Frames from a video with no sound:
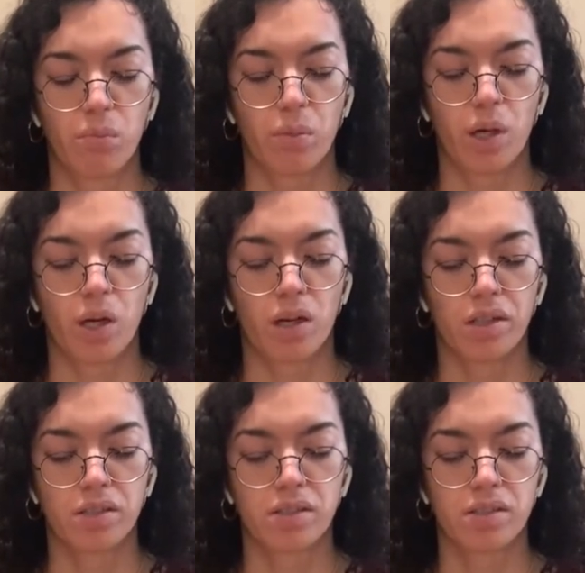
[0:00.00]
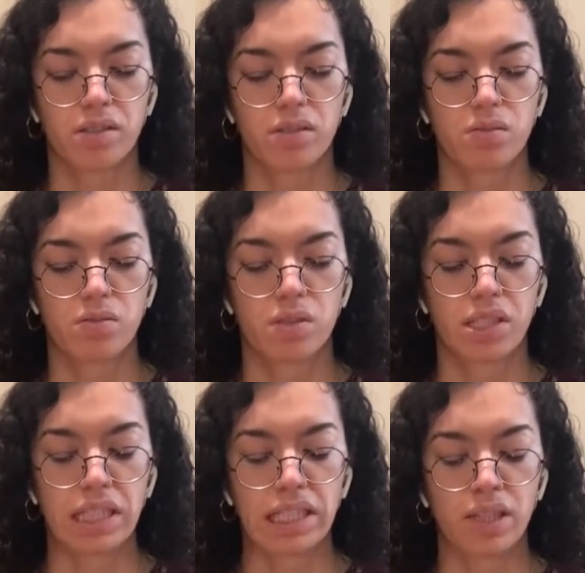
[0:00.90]
Pause.
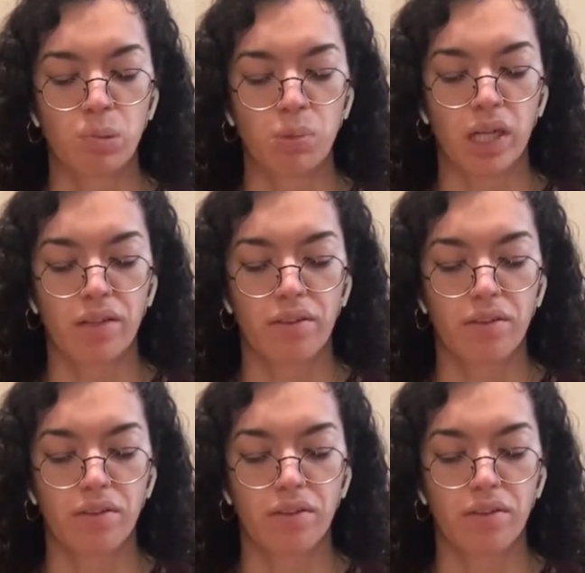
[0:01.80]
Retain the breath.